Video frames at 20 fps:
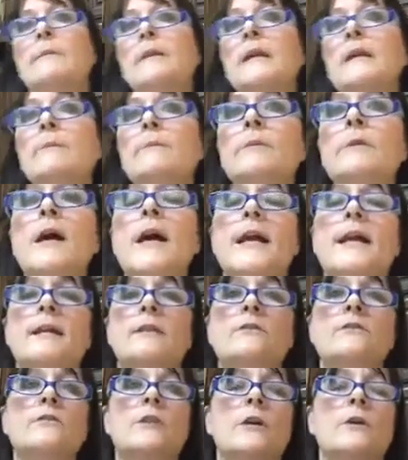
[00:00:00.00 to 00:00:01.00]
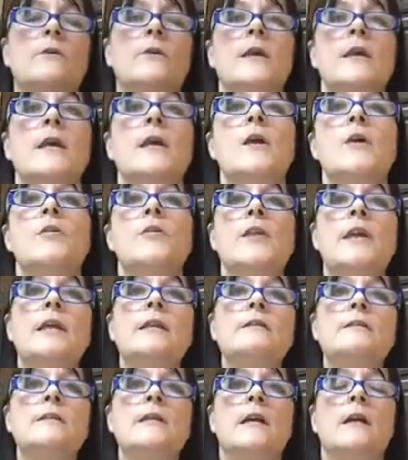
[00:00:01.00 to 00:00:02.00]
compliant, so
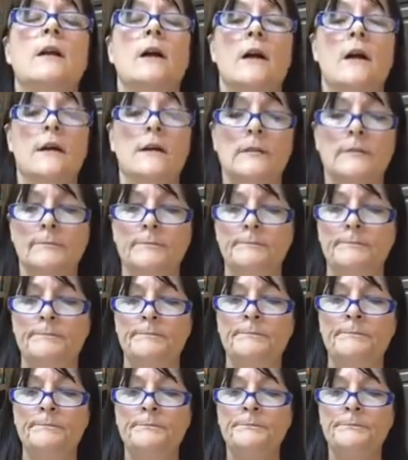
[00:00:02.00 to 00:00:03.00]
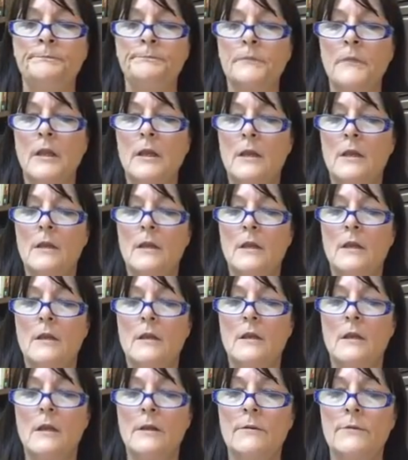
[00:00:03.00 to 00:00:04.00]
things that are
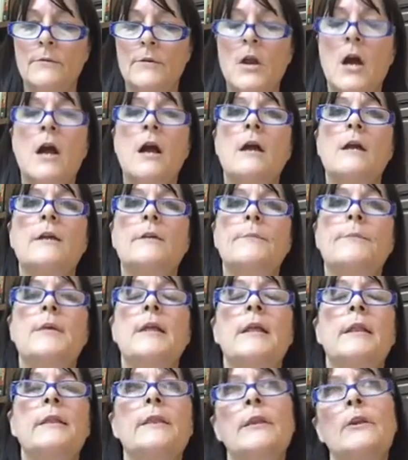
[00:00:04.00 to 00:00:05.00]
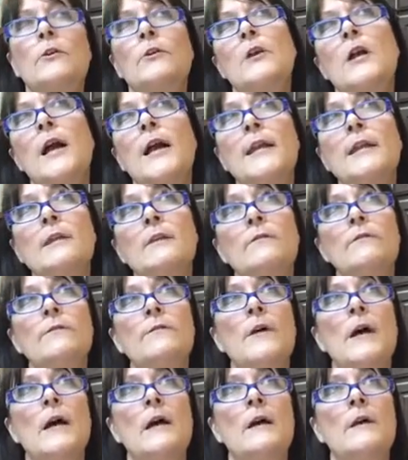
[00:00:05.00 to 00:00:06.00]
that are kind
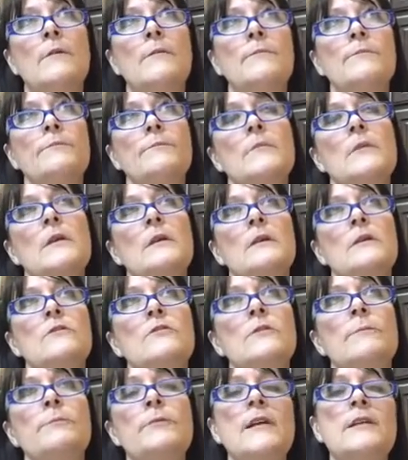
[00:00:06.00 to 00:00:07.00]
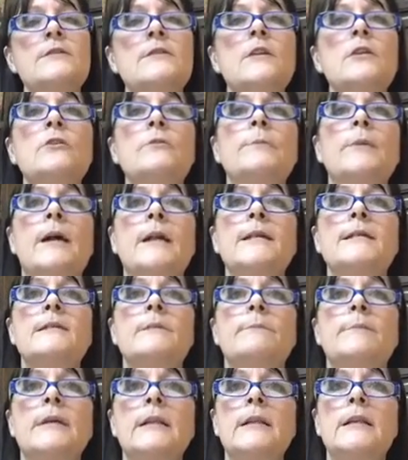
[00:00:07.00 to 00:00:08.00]
of suppressing your body's
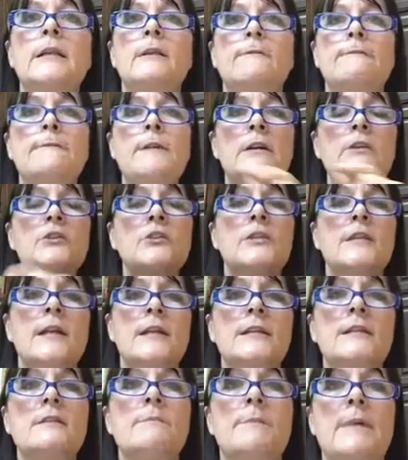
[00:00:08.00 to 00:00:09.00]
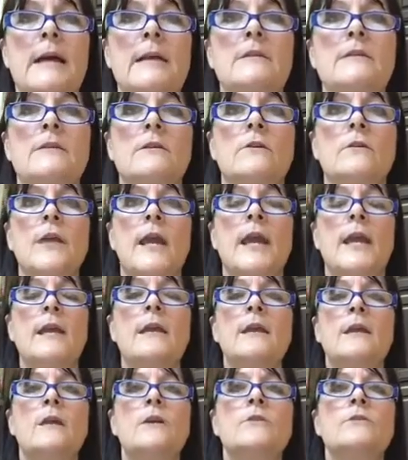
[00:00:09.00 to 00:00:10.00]
ability to function at its best,
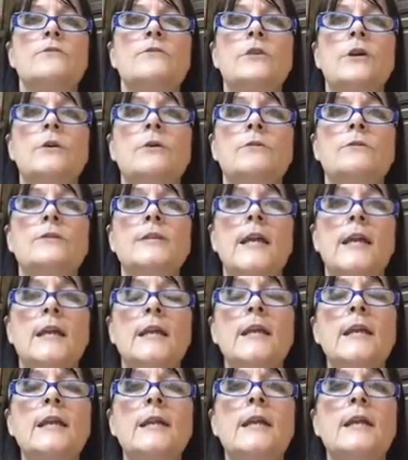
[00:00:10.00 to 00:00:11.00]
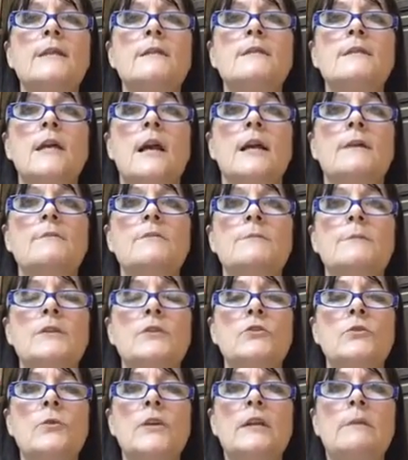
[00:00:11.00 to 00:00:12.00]
okay? So taking enzymes
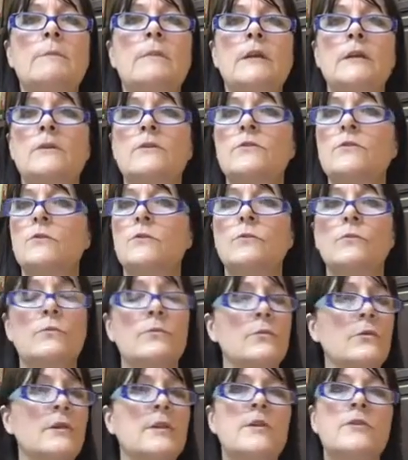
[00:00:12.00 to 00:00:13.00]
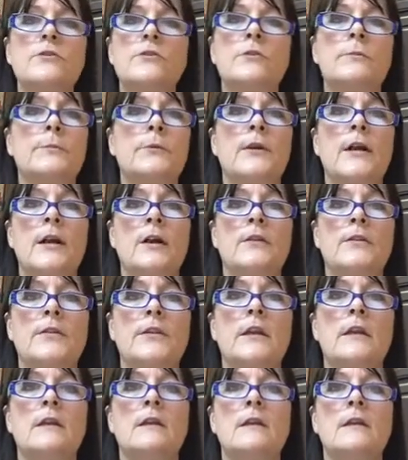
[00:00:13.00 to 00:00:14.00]
between meals, really super
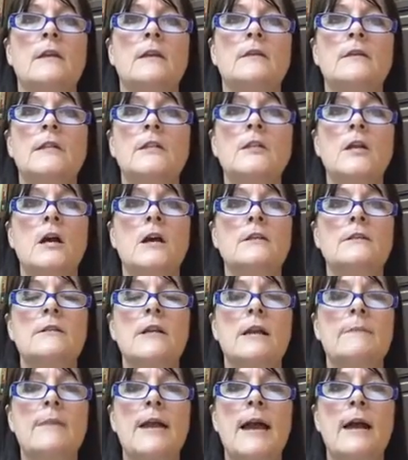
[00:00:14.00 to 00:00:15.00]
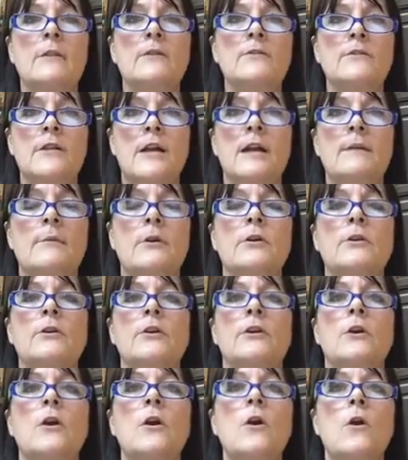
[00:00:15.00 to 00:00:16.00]
healthy. Detoxzyme, allerzyme are
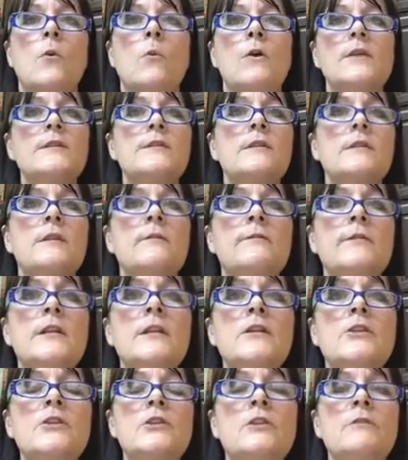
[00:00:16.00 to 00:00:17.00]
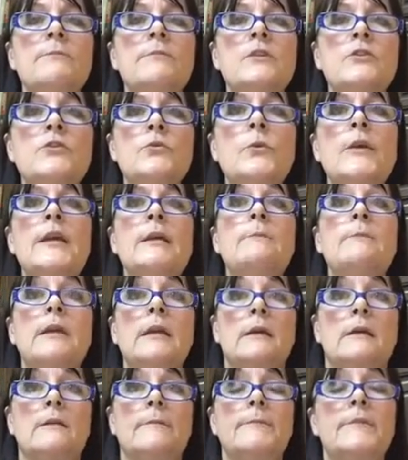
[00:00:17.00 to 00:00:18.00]
good. What's the definition of between
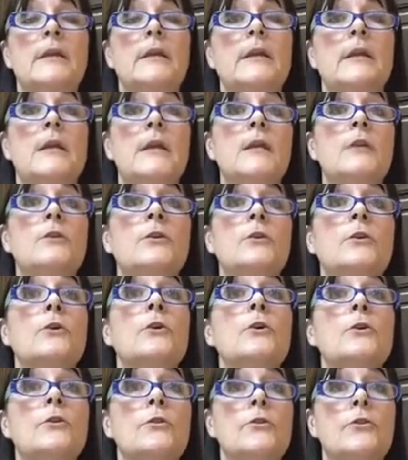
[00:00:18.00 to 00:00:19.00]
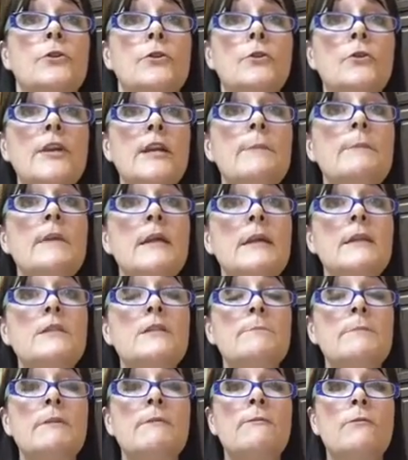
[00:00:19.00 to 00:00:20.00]
meal? Either 30
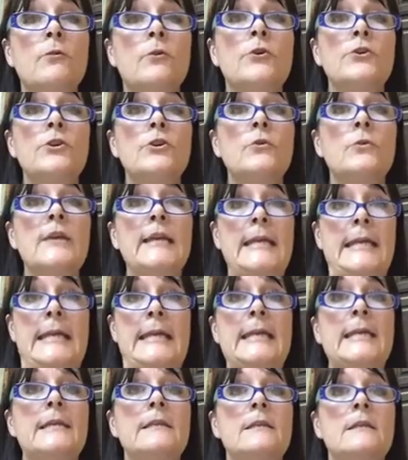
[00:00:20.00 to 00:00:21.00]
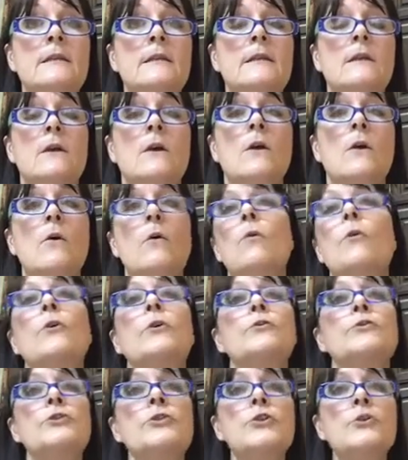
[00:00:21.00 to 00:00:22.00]
minutes before you eat
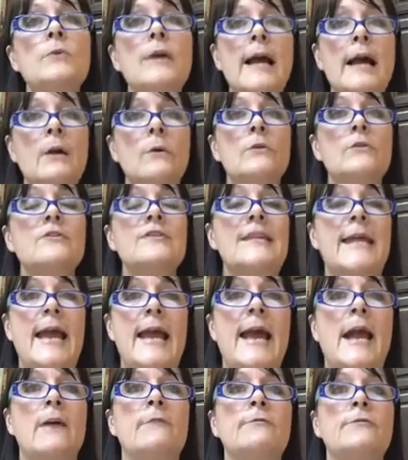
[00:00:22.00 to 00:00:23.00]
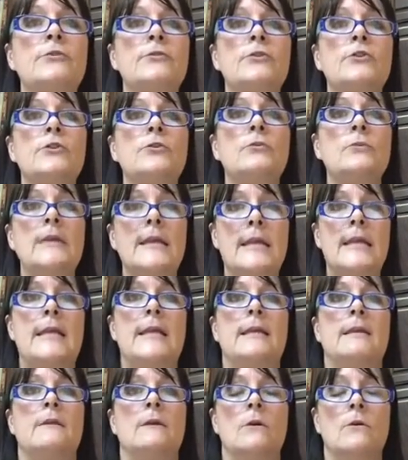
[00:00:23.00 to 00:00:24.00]
or 2 hours after you
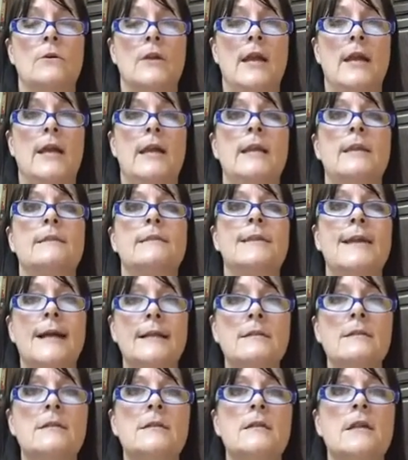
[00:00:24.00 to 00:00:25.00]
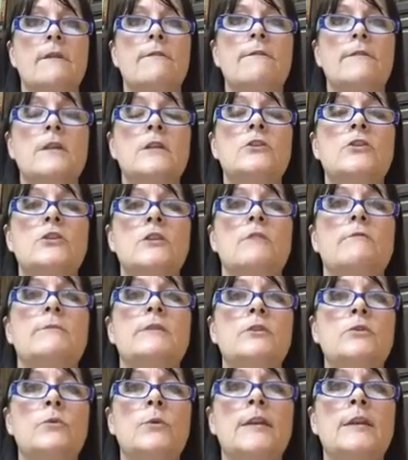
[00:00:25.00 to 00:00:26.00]
eat, okay? That's the definition of
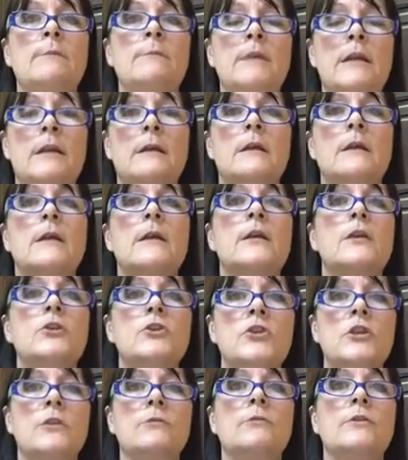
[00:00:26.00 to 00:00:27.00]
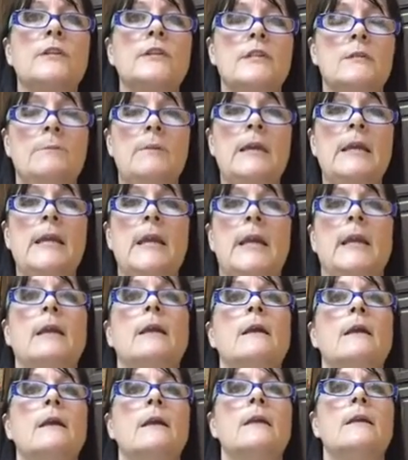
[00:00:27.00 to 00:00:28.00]
between a meal, generally speaking.
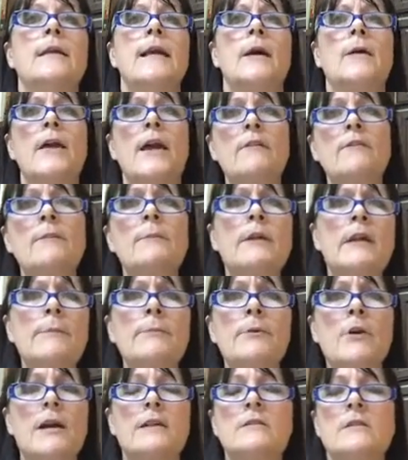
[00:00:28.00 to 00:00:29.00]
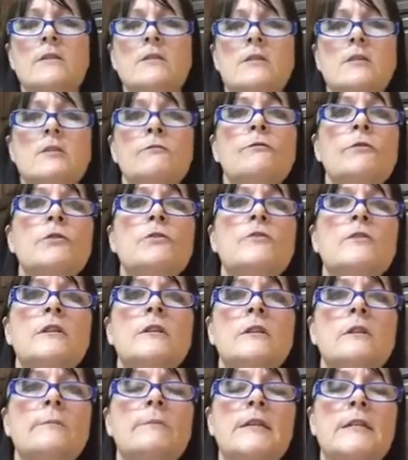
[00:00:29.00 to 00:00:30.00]
Now, everybody processes foods a
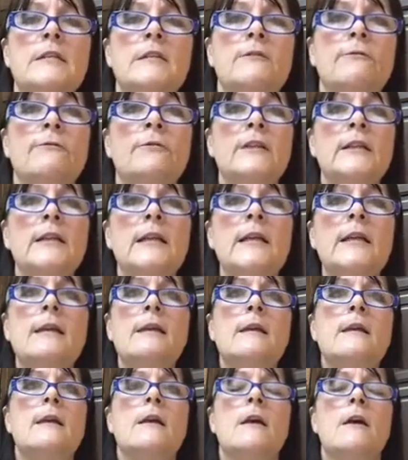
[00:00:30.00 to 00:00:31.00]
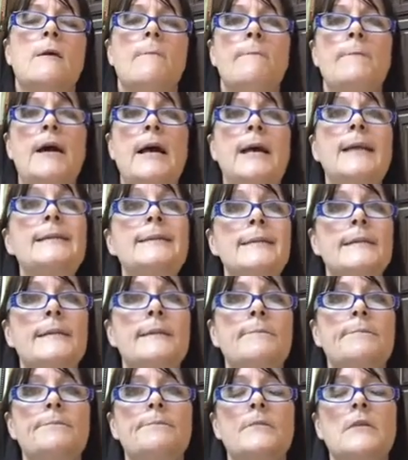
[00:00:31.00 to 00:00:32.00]
little bit differently, but
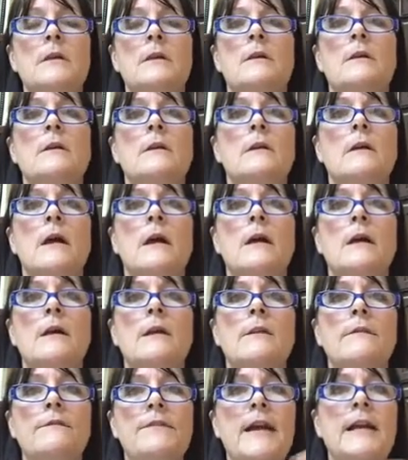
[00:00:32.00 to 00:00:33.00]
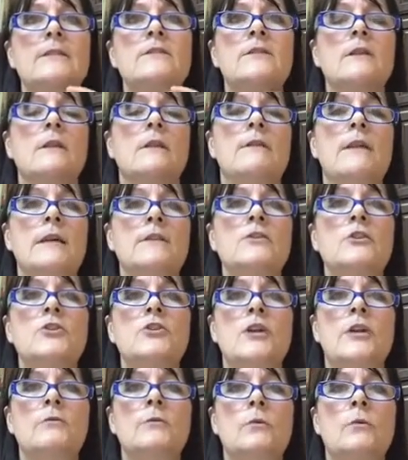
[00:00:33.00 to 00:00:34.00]
that's a
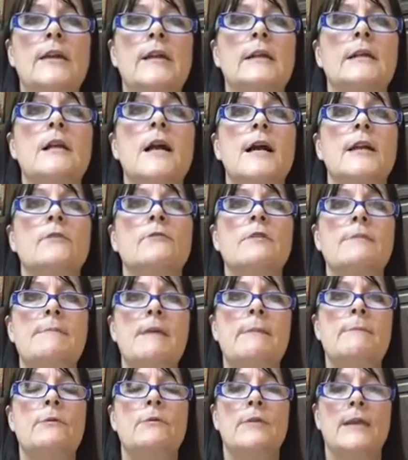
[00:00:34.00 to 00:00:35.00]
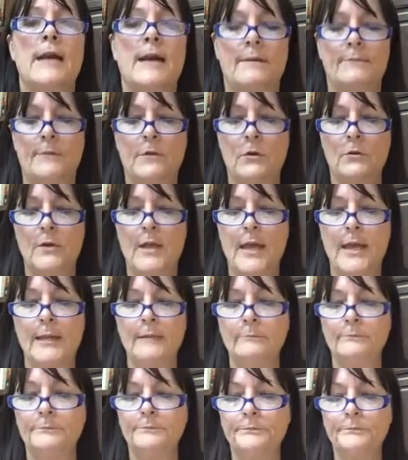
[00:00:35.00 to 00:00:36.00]
general way to kind of remember that,
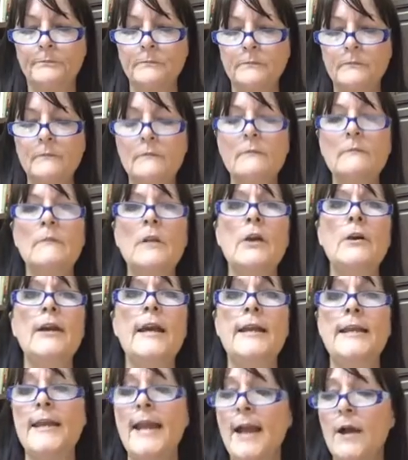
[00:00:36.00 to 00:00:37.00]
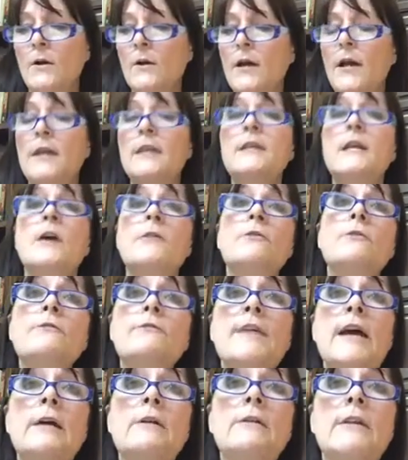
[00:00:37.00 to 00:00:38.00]
okay? All right, now another
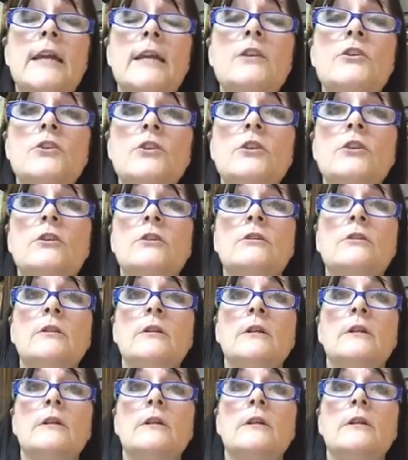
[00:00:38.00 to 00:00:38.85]
foundational